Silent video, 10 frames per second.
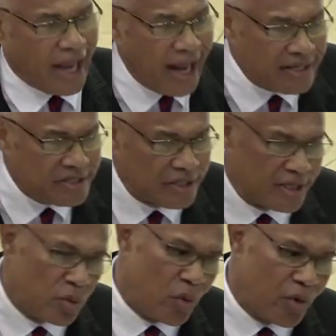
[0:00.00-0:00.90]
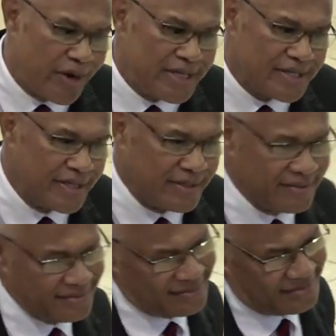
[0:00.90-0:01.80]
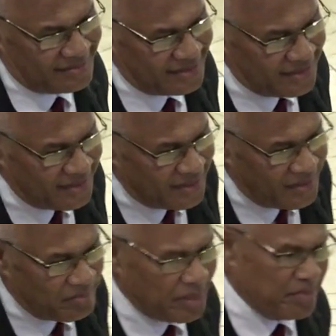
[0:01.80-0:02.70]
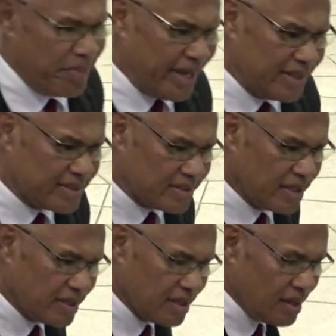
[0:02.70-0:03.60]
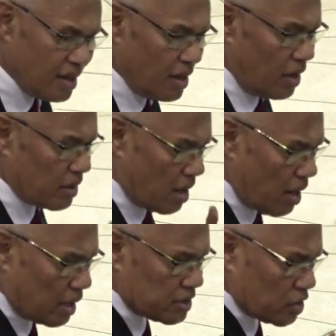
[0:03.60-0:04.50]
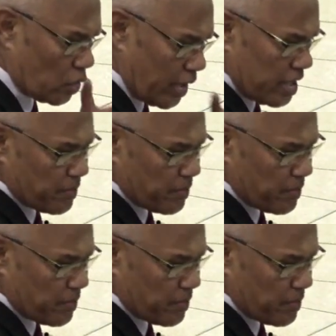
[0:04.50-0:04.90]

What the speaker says: culture that we were raised in. But based on God's creative